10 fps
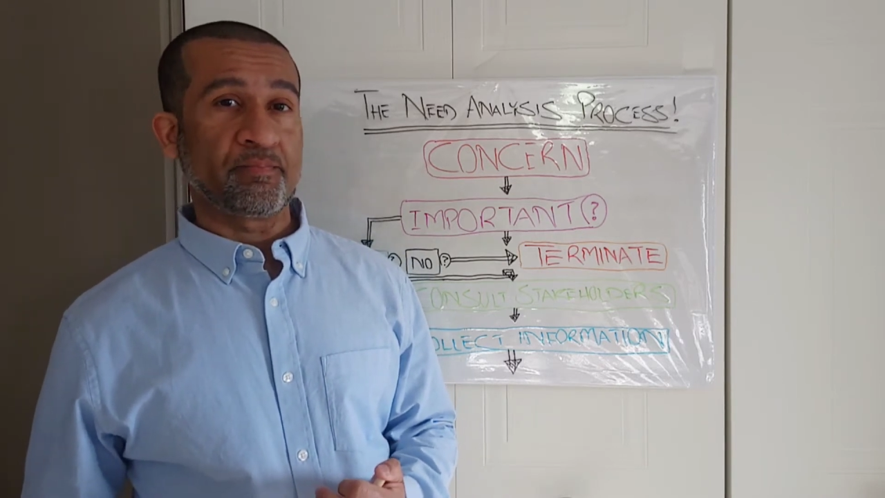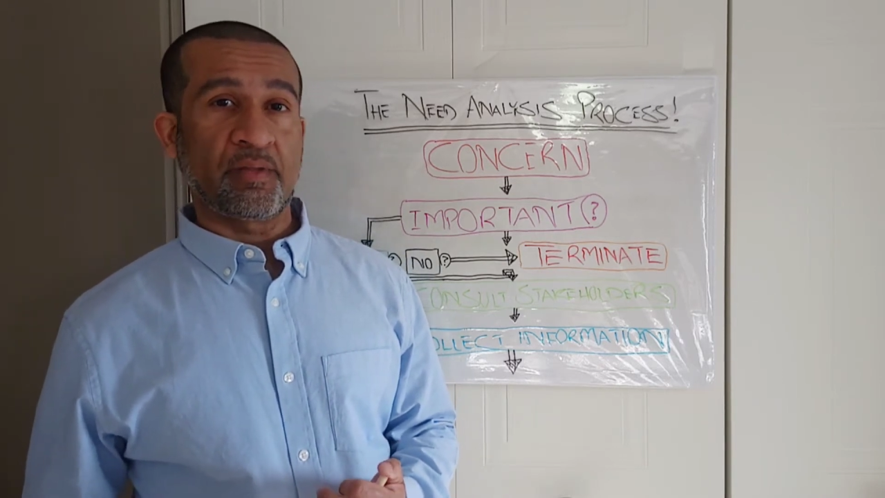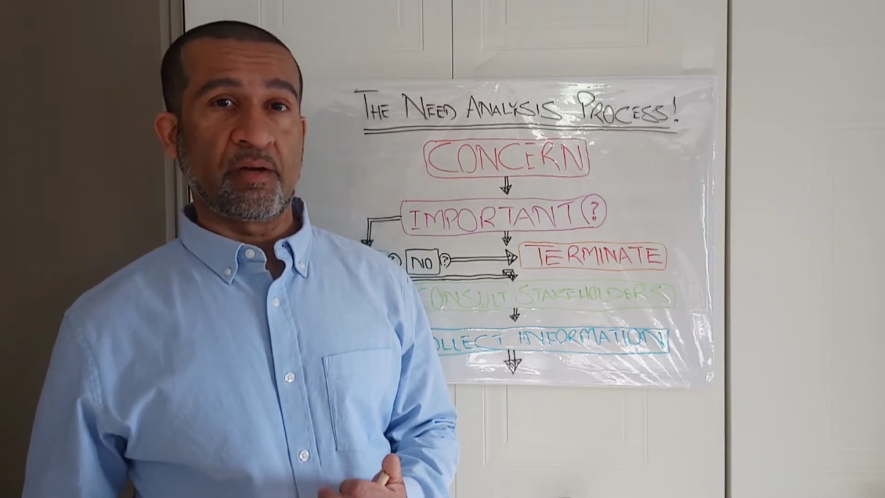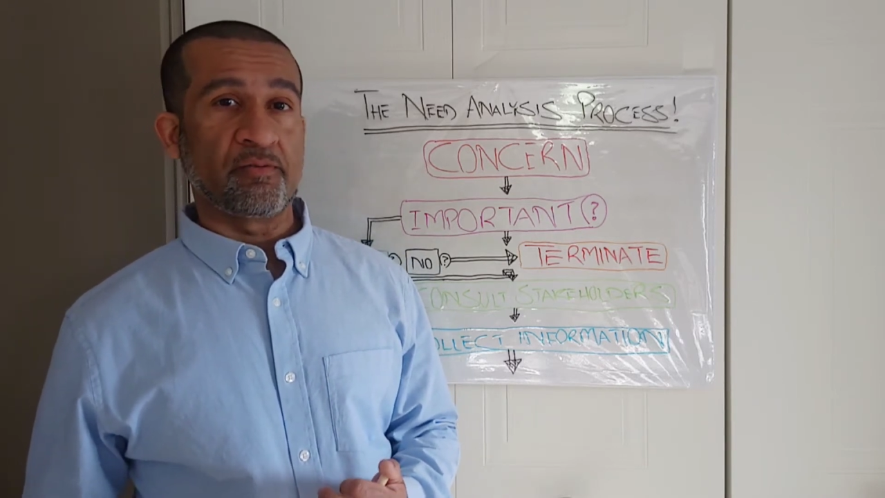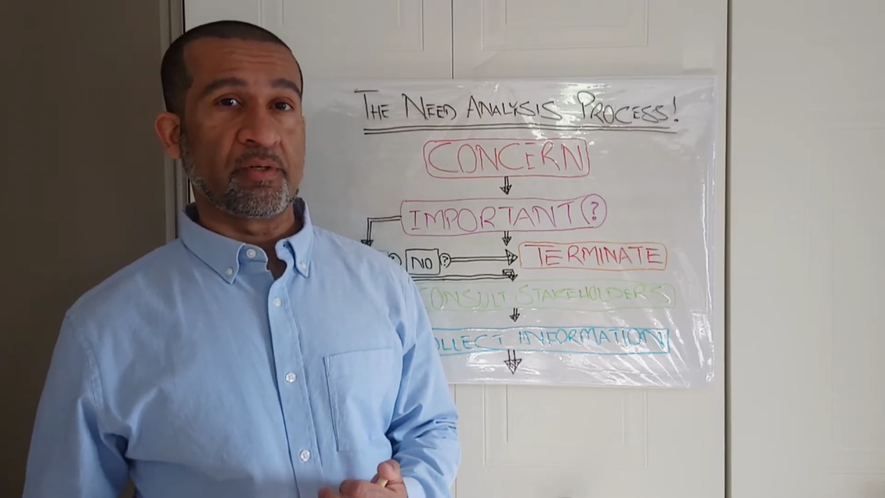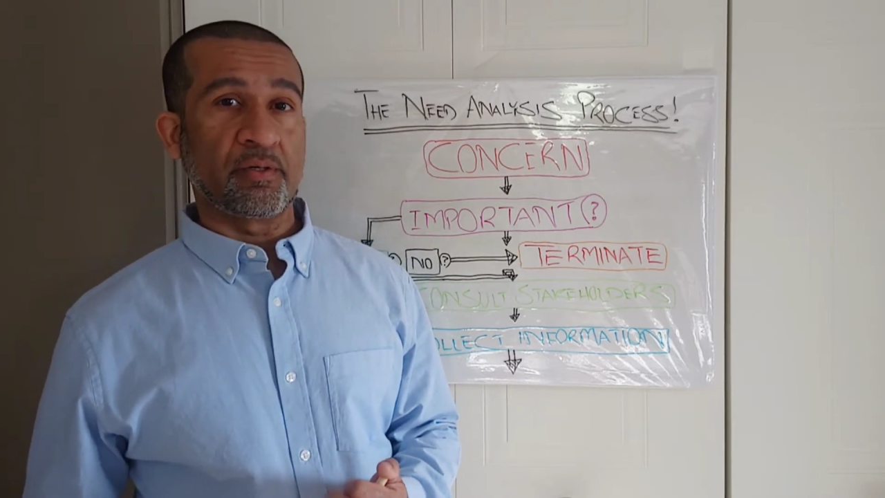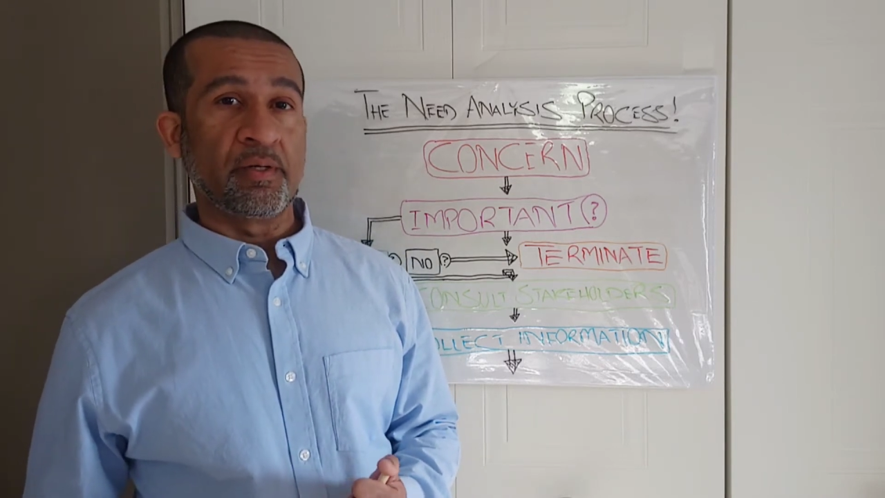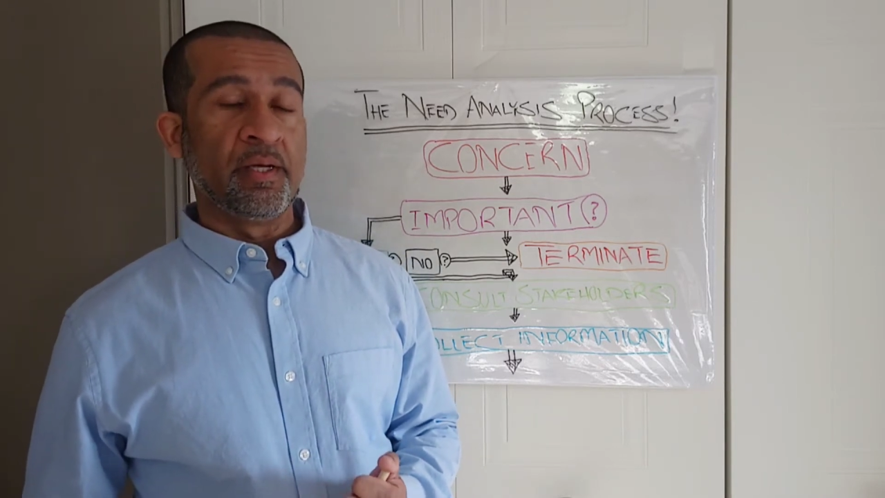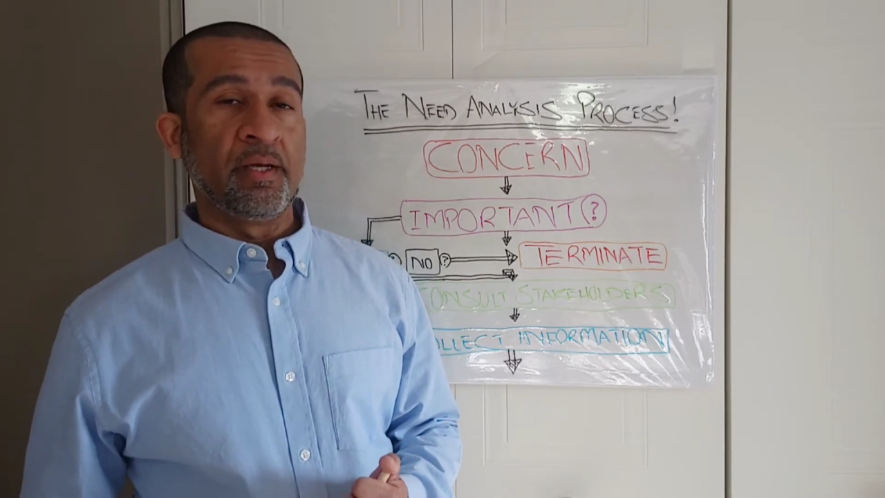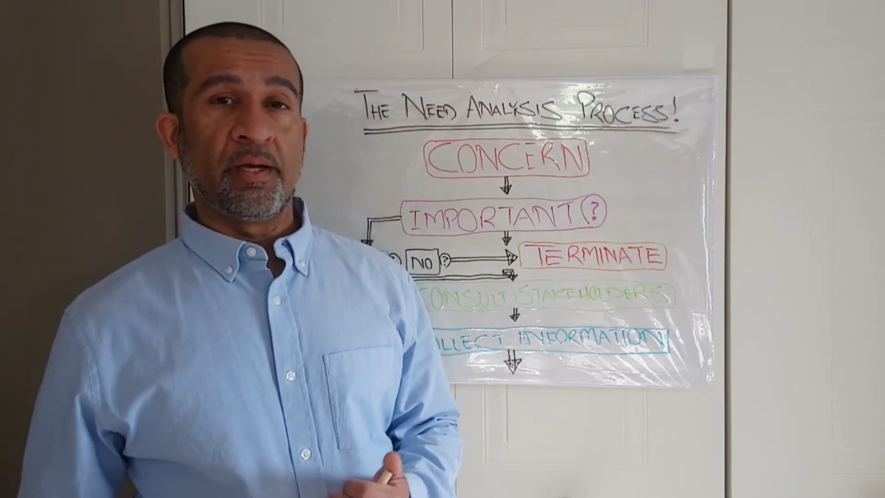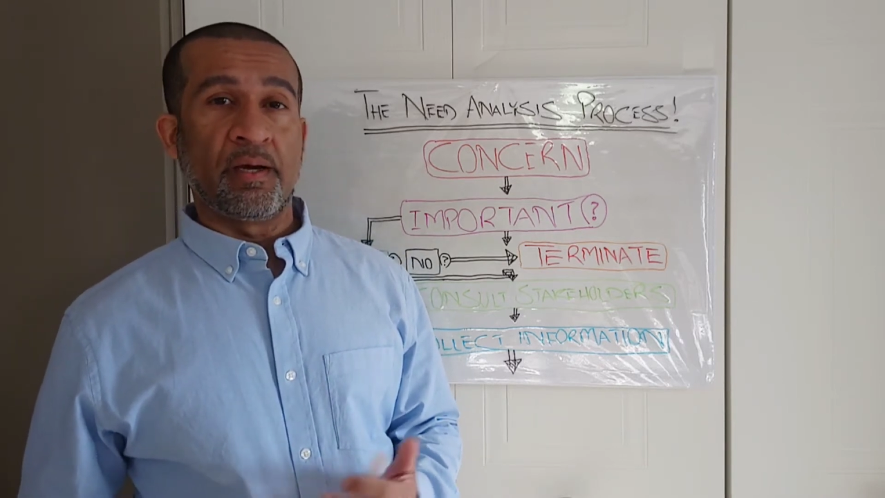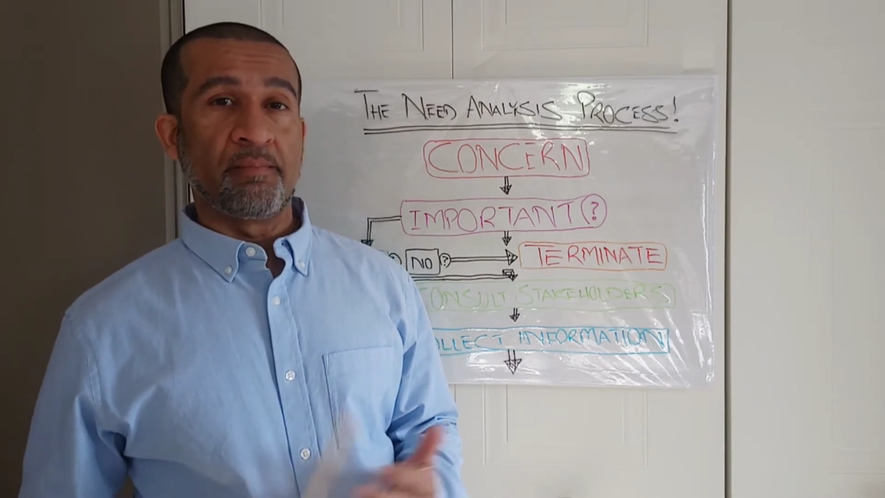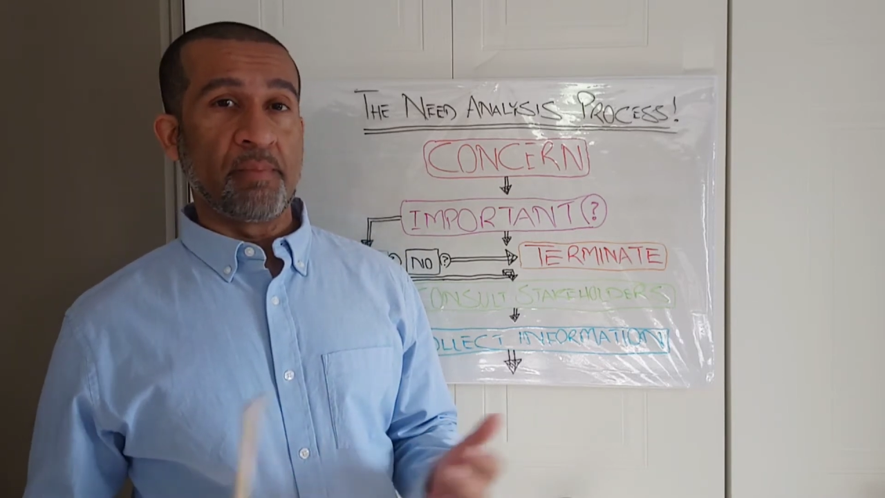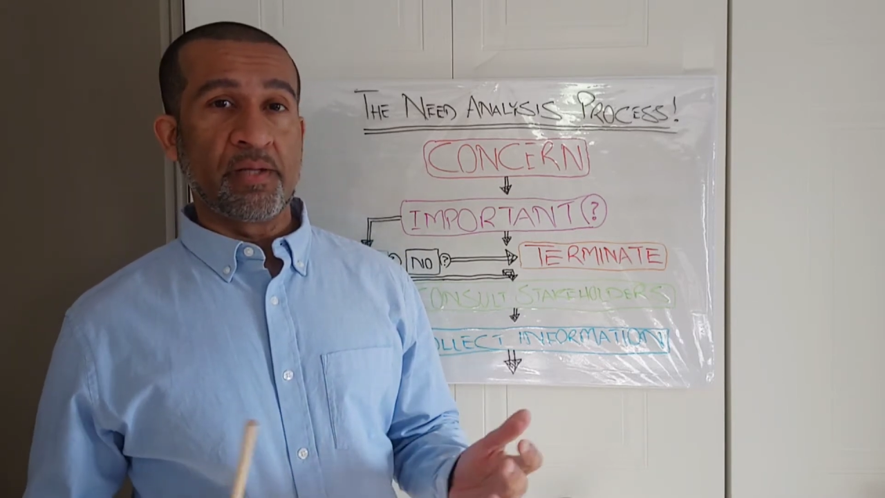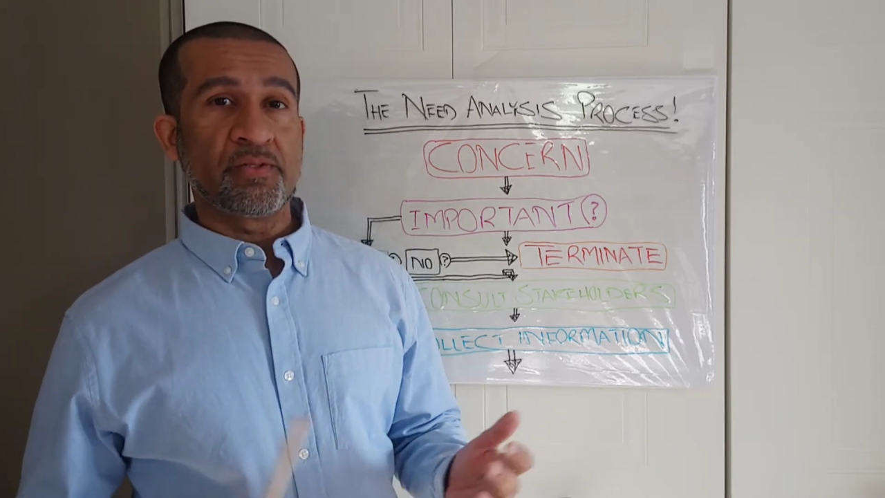after
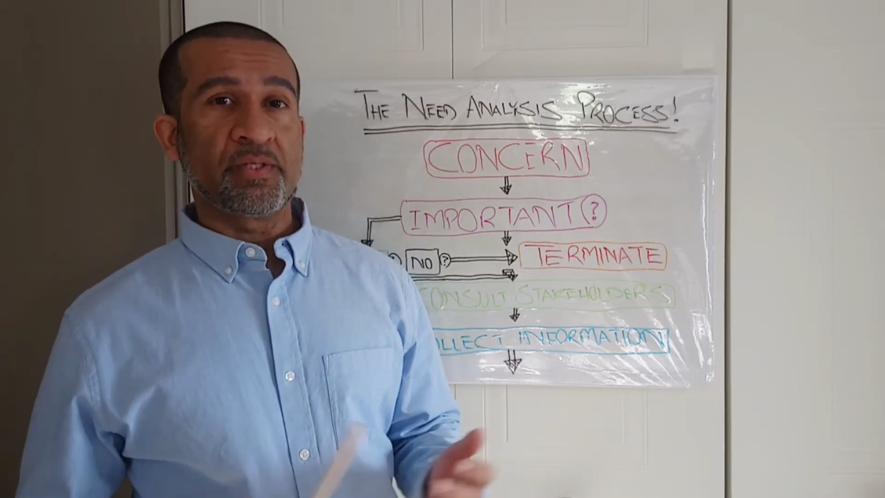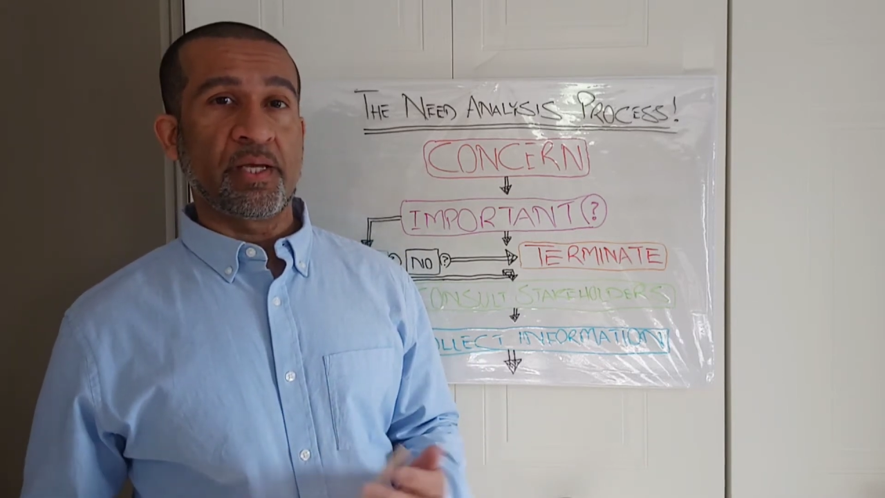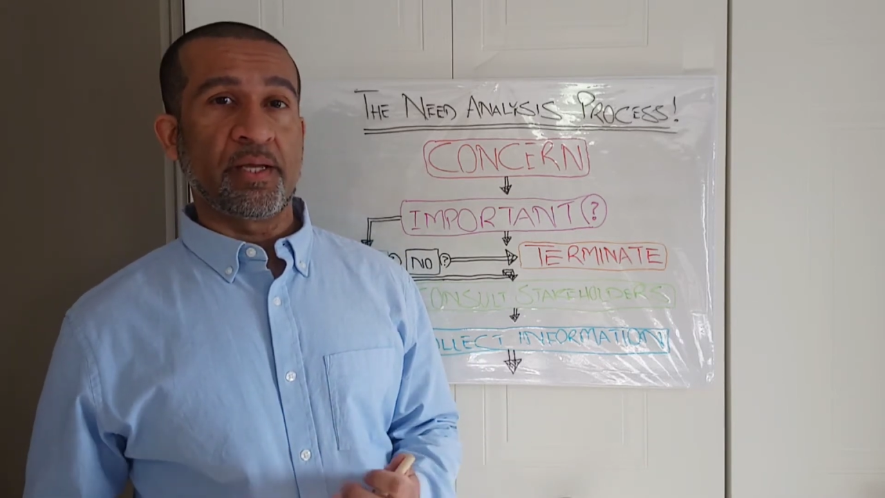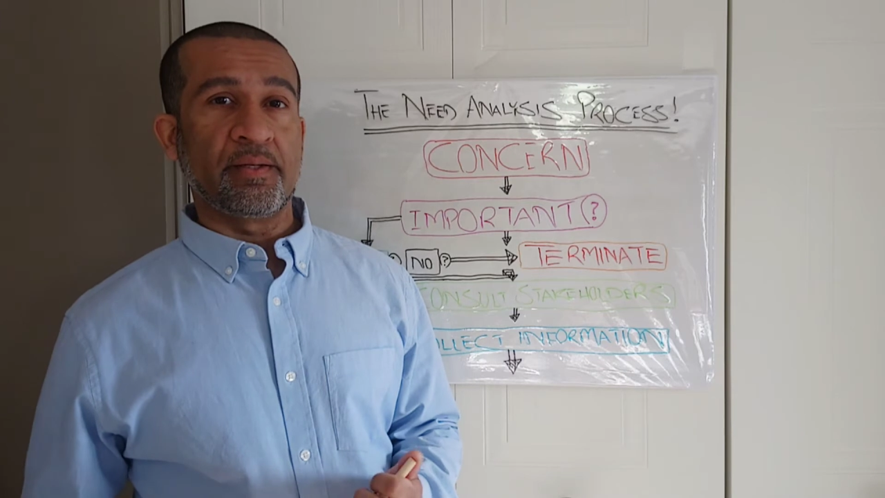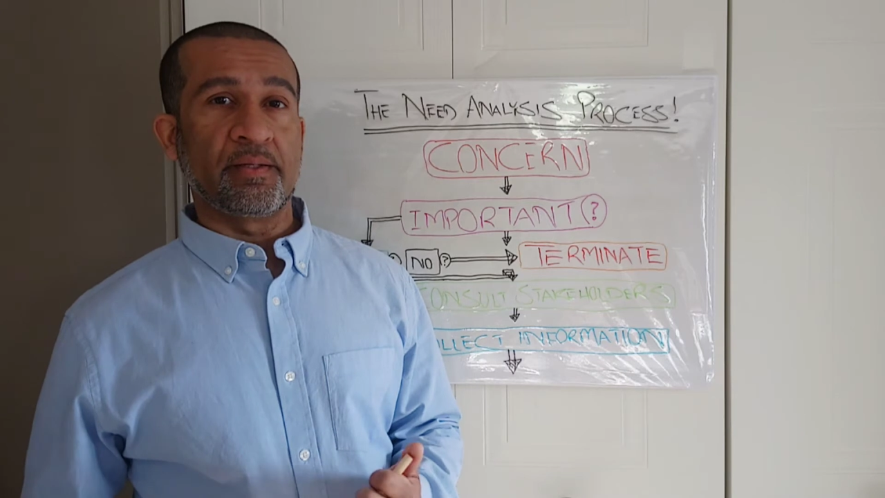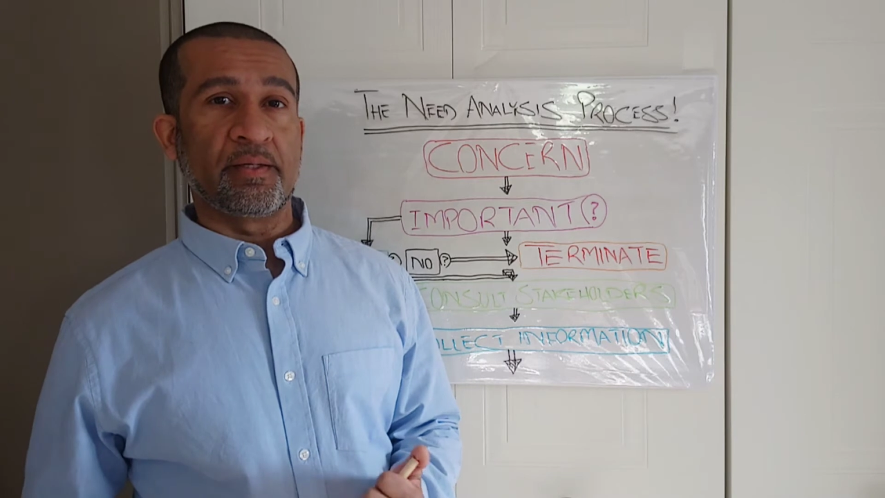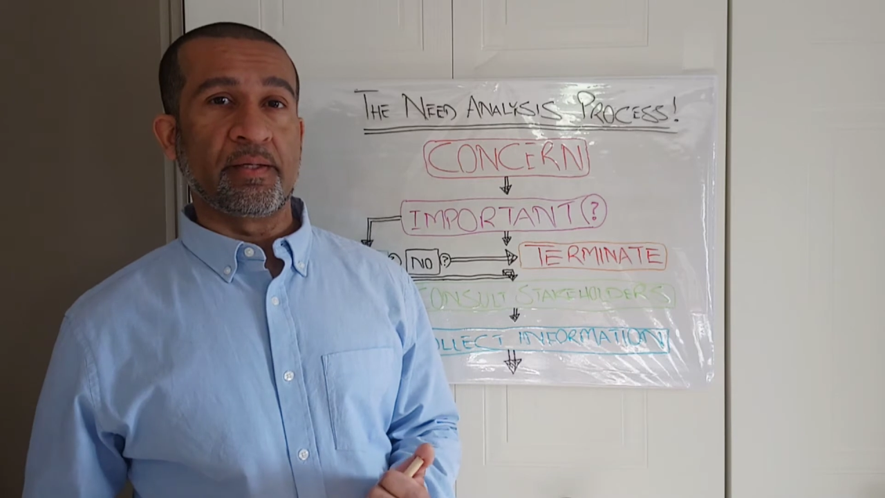months, and